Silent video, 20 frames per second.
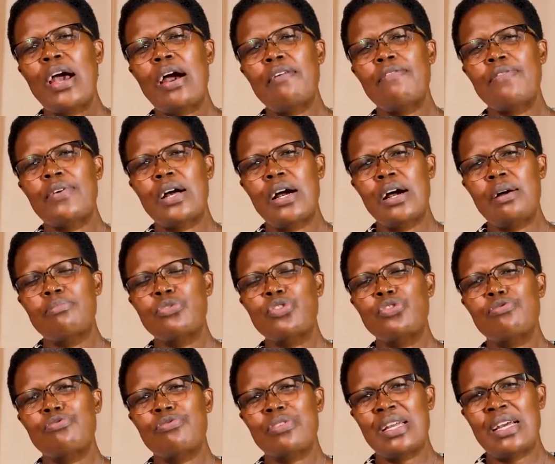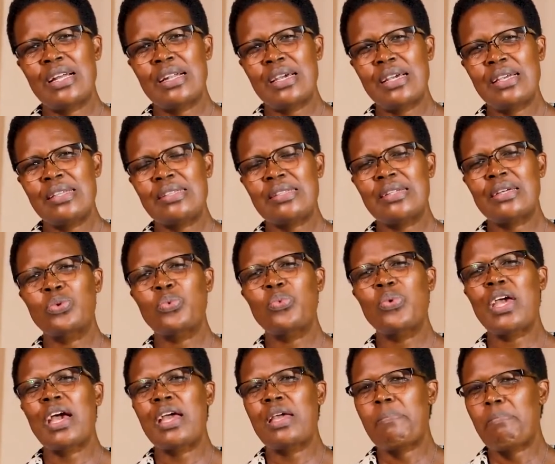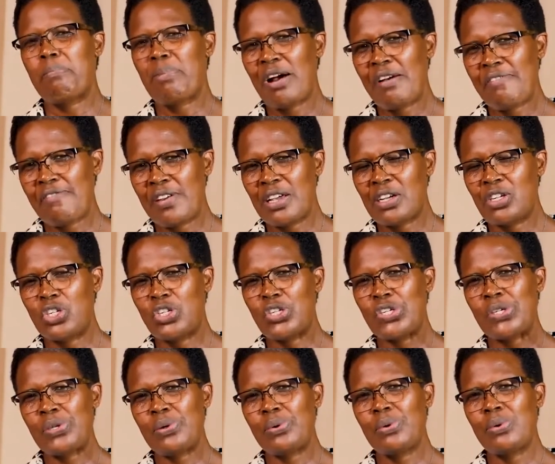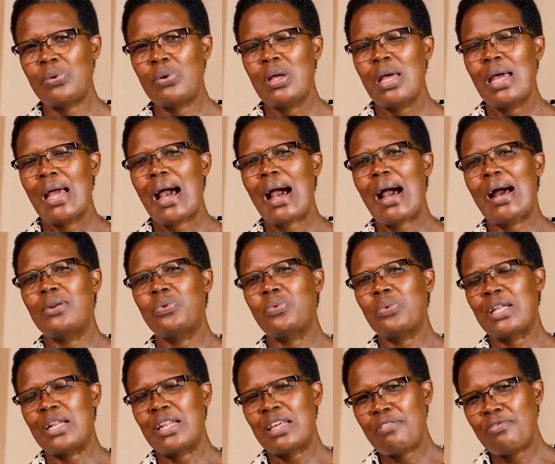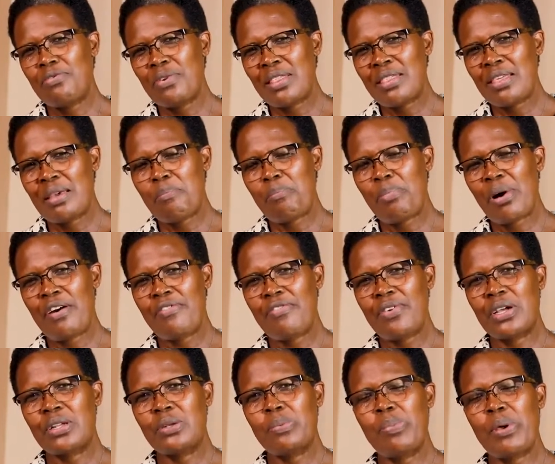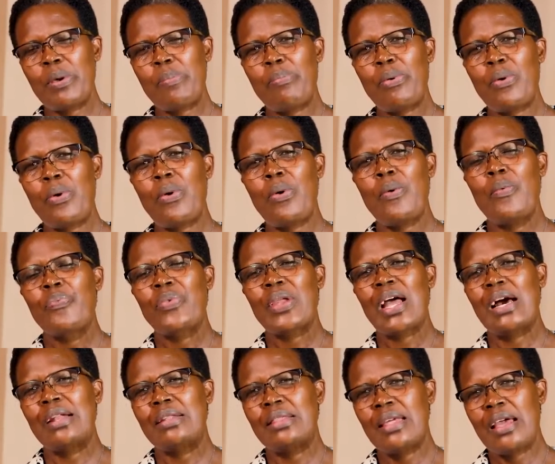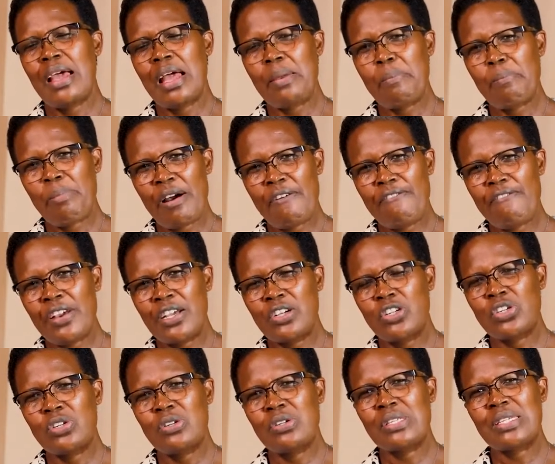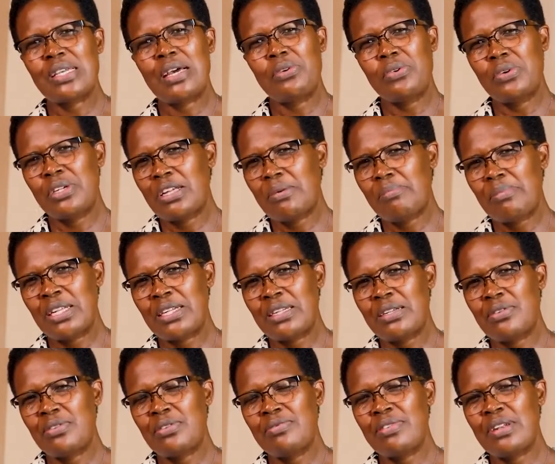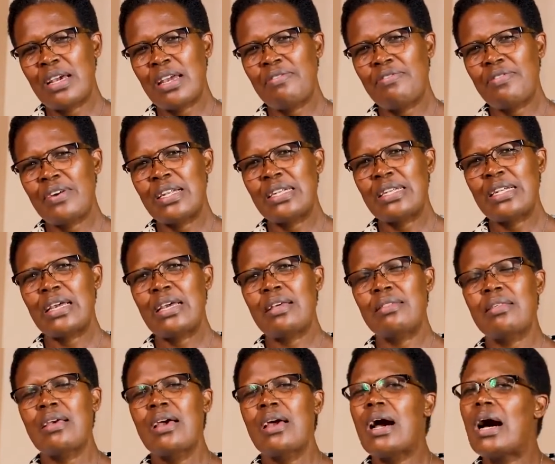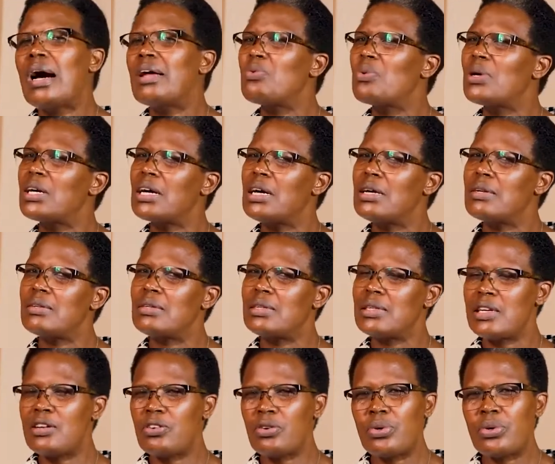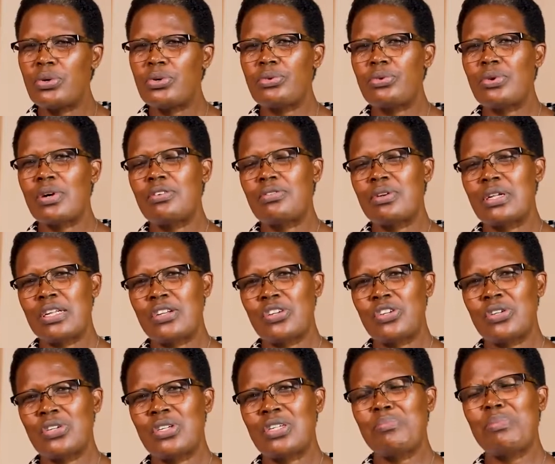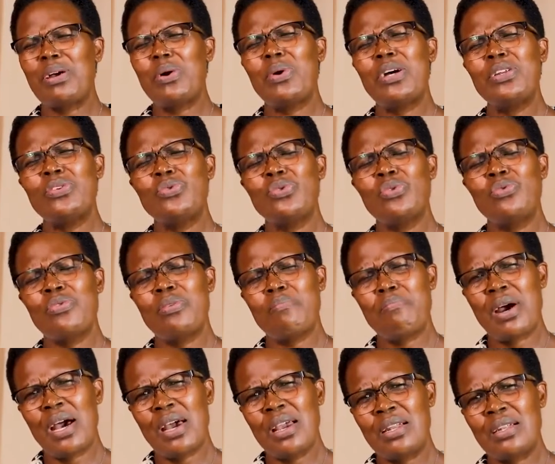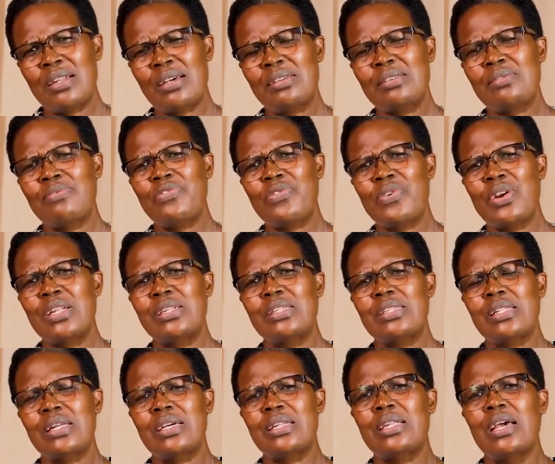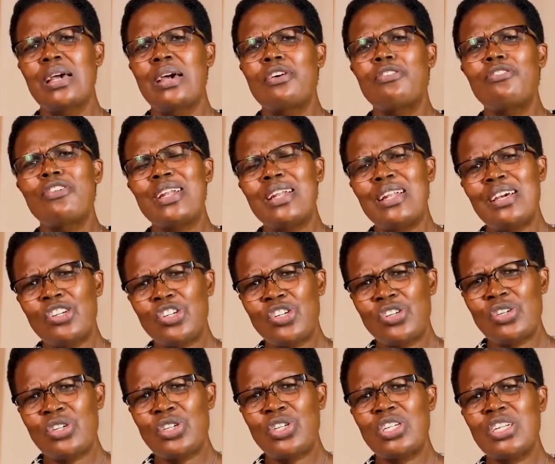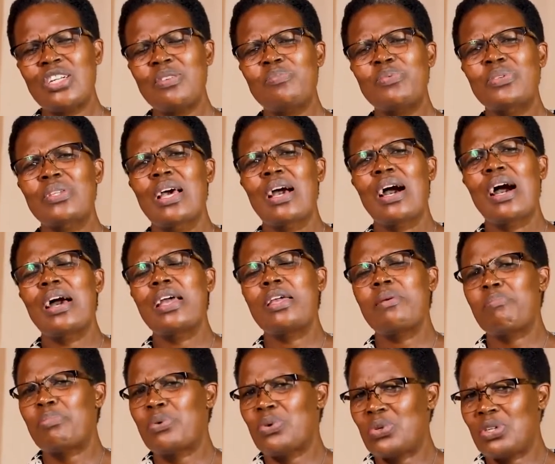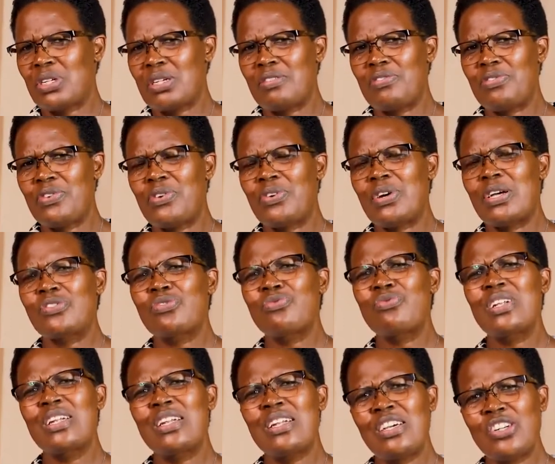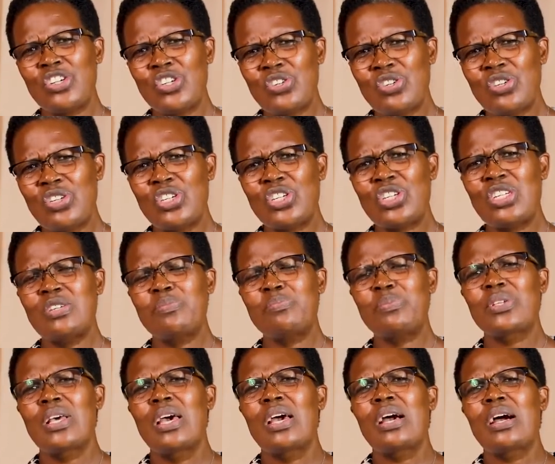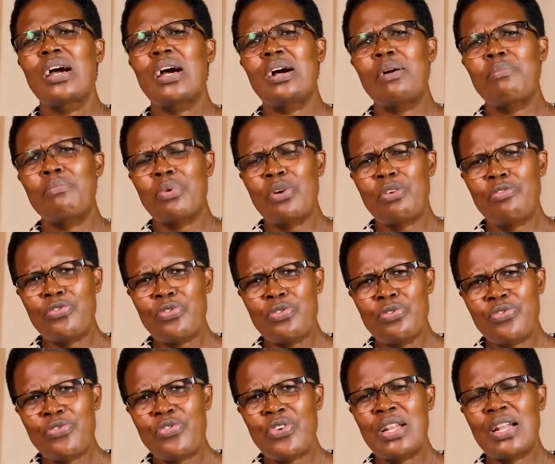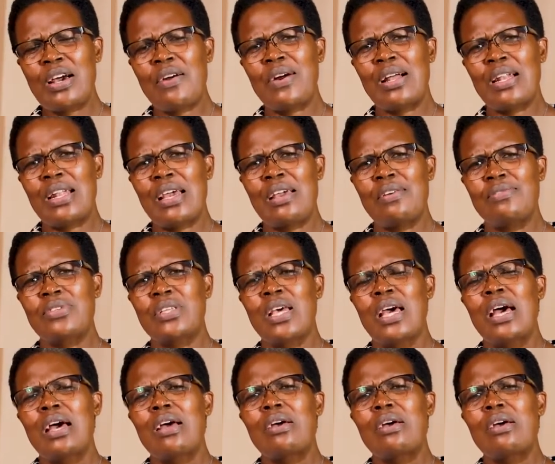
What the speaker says: have come to realize that we are imperfect too, and we live with imperfect people, and their imperfections are not a matter of life and death, and we can still go through a relationship. I want to remind us, friends, that relationships are important for us. Relationships fulfill our lives.